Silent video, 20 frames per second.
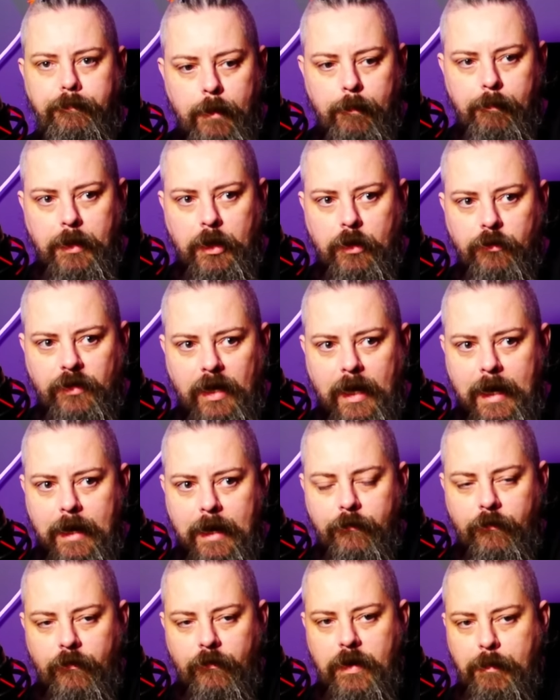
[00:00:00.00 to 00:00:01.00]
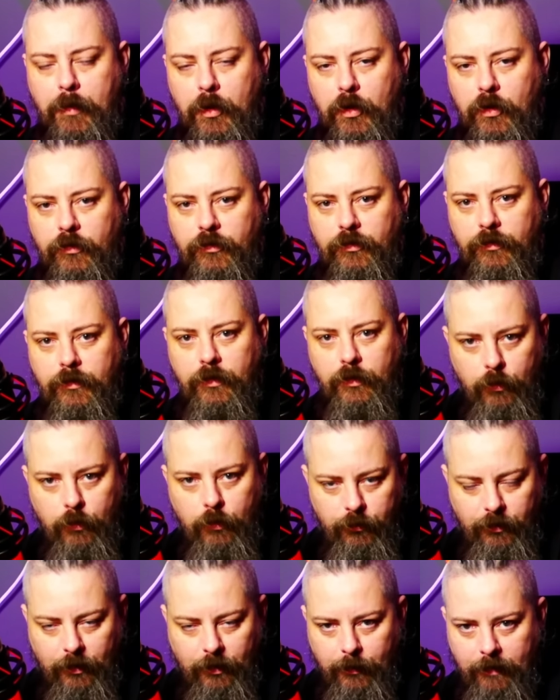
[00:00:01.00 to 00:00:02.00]
Because every person that
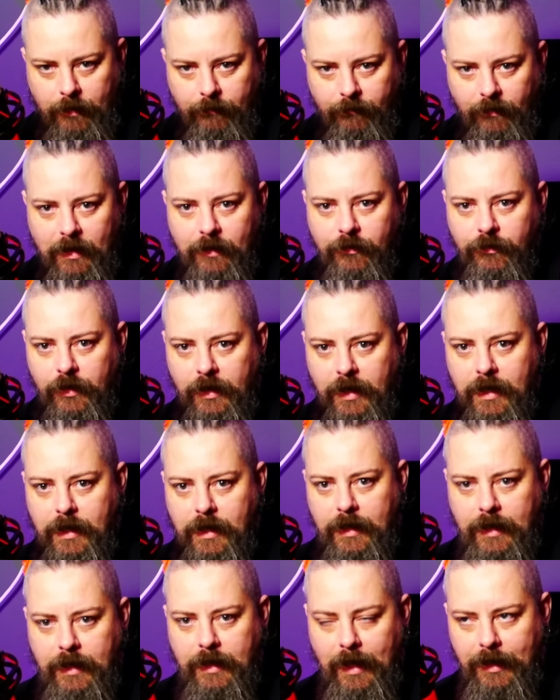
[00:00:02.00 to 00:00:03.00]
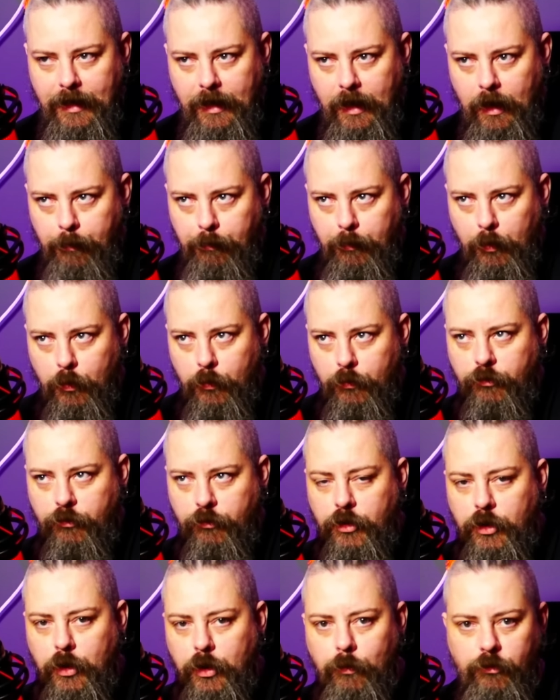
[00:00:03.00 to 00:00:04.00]
goes out investigating and uploads
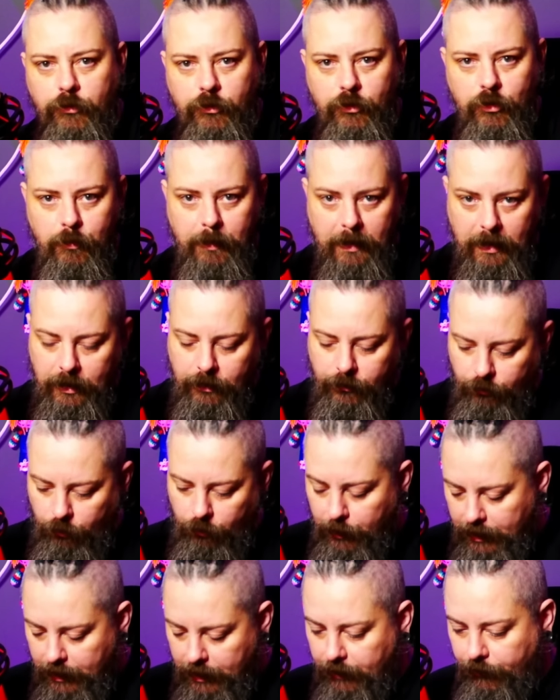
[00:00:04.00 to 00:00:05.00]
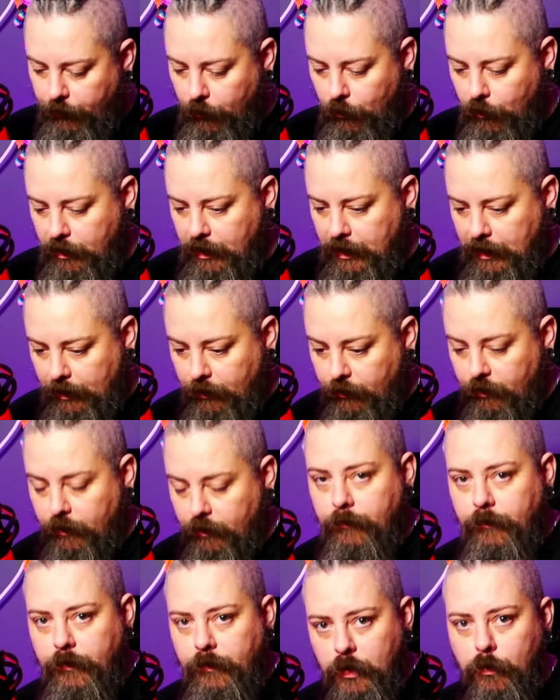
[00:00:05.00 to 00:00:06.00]
to YouTube is doing it for clicks
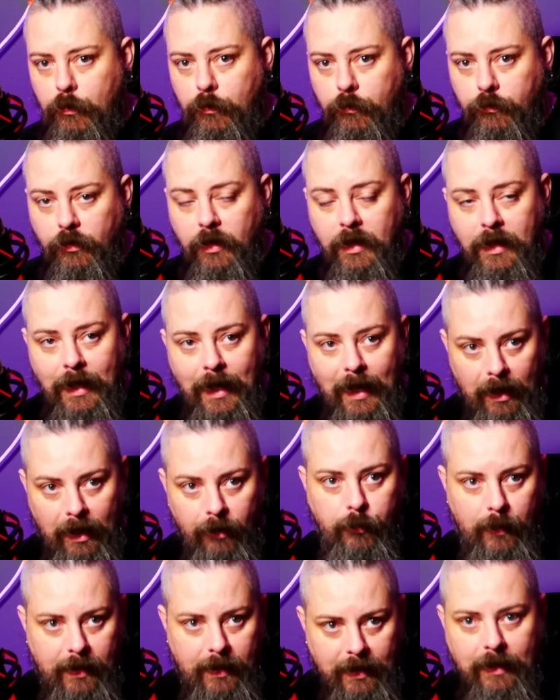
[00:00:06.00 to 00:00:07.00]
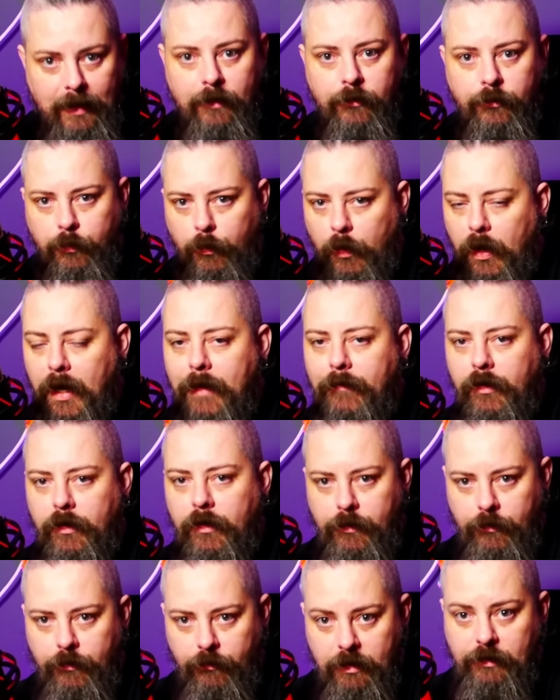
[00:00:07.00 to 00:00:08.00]
and views, as well as whatever
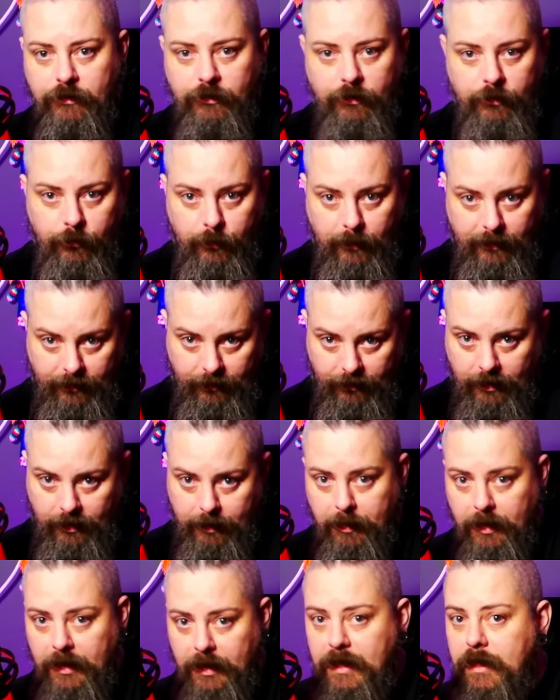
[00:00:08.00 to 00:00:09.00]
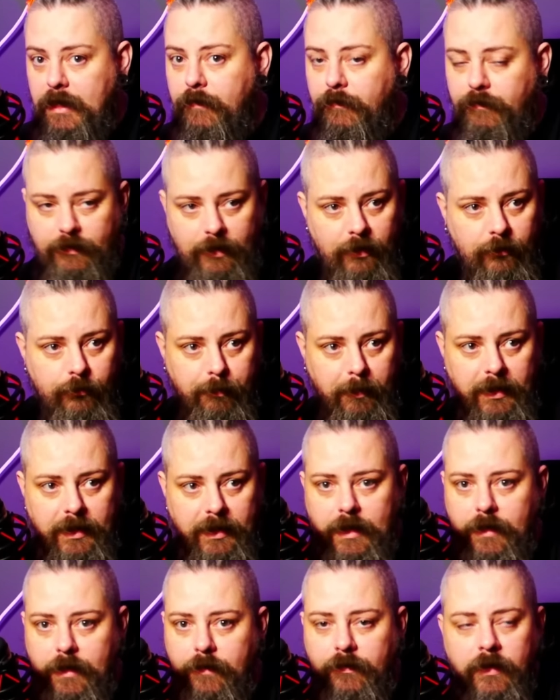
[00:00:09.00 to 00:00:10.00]
other reasons, whether they believe,
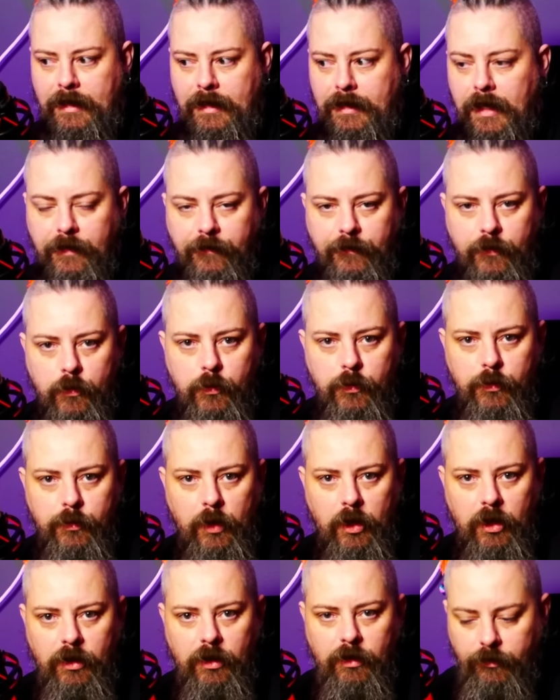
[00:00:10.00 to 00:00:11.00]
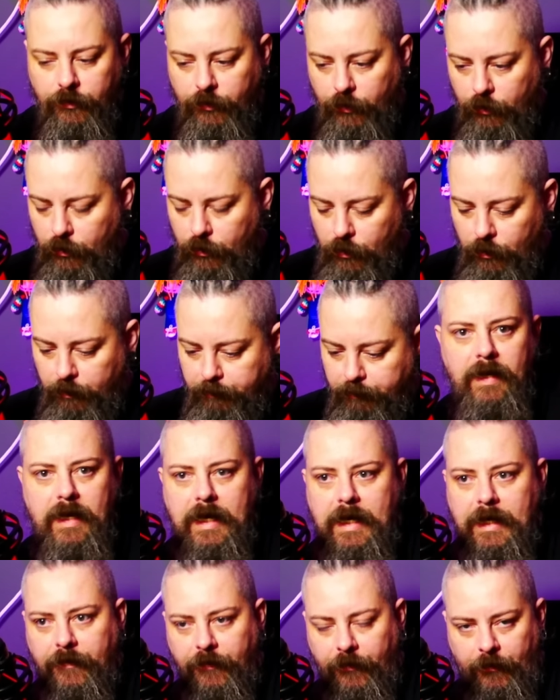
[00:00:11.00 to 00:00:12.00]
disbelieve, knit voodoo dolls, or
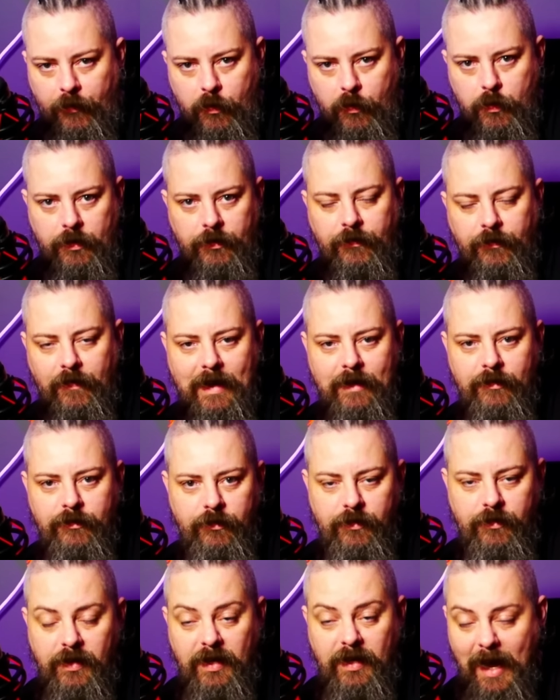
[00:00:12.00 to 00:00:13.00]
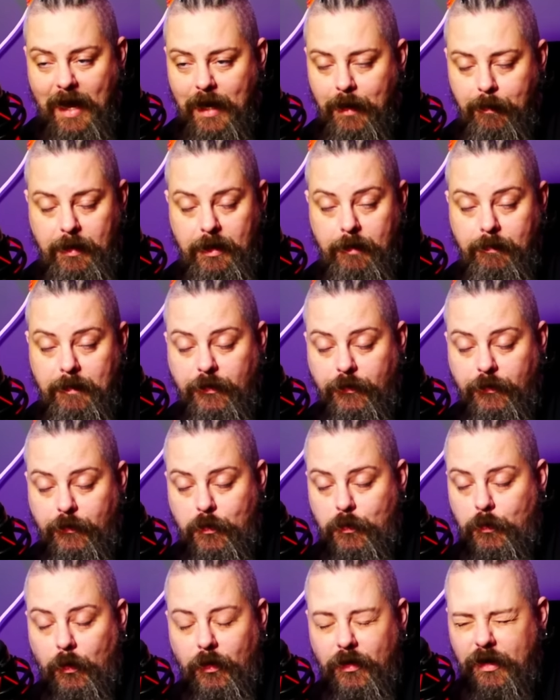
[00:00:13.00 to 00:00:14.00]
eat food as fast as they can. Beard Meets
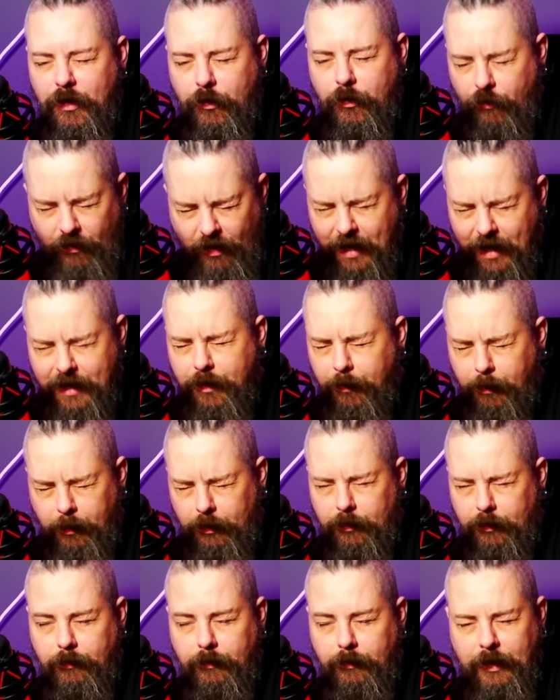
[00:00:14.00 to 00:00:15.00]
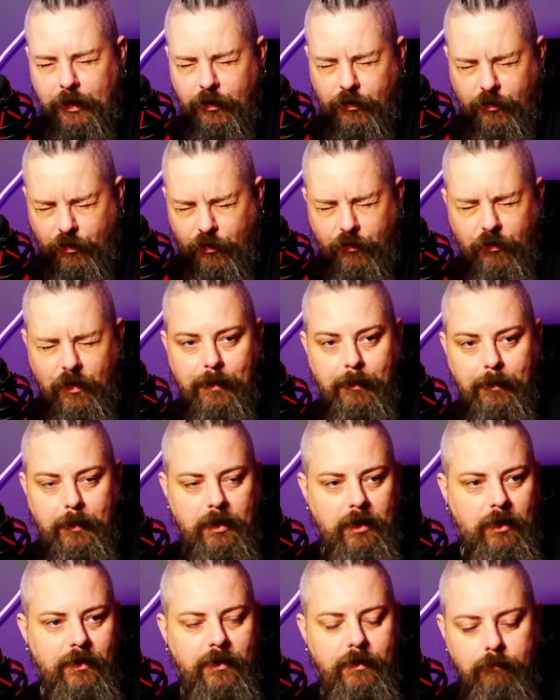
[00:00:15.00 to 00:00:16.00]
Food were an incredible, incredible
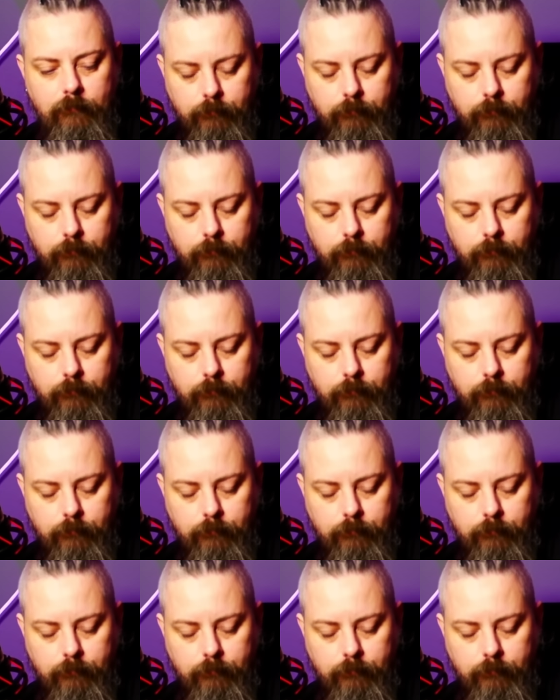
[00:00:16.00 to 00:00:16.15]
guy.